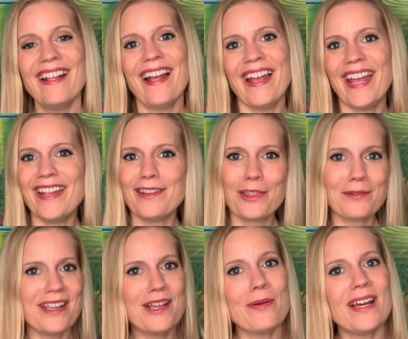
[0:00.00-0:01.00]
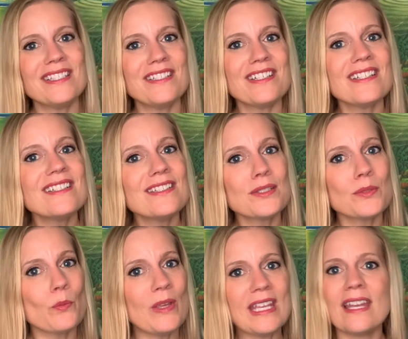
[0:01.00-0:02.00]
and 3 questions
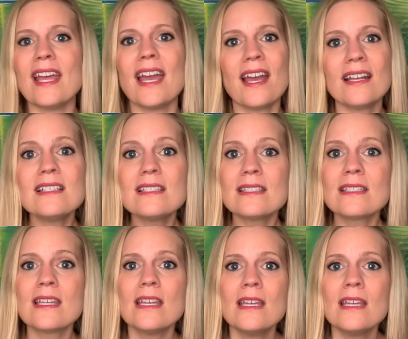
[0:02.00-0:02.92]
we can ask